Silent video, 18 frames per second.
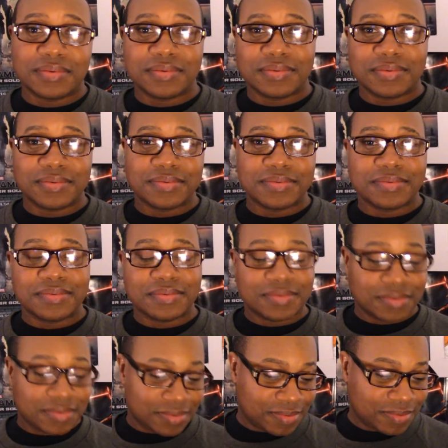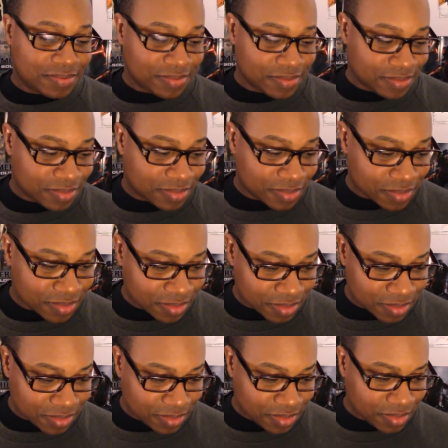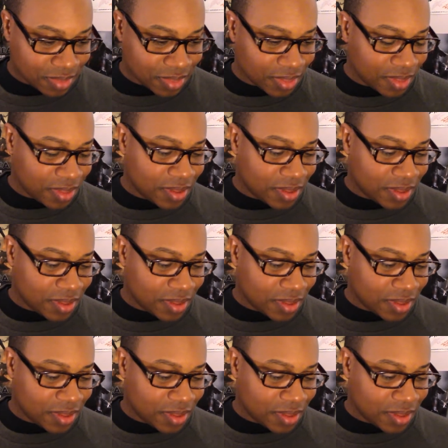No one is speaking in this clip.